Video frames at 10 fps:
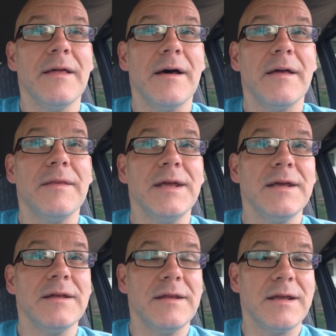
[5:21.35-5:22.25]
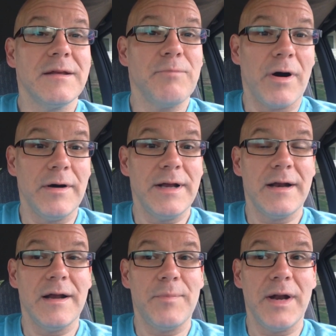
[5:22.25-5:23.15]
uh, the the party
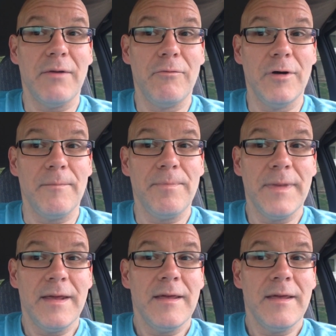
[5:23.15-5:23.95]
ended up in a room,